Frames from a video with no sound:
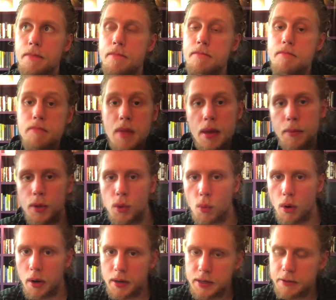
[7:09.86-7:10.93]
maybe you
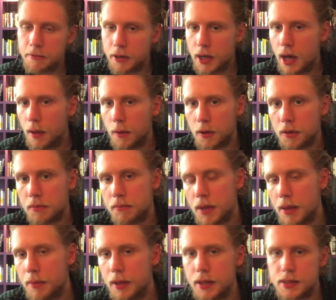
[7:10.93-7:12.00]
want a different color.
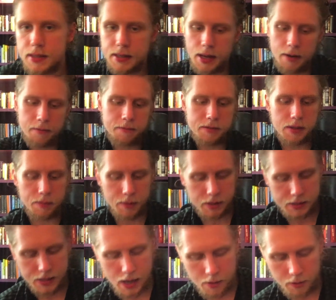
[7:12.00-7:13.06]
Maybe instead of something
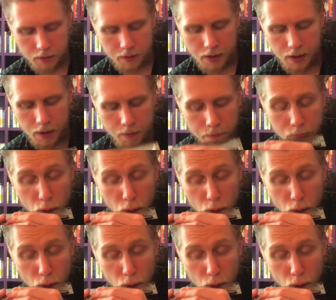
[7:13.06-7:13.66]
sounding like,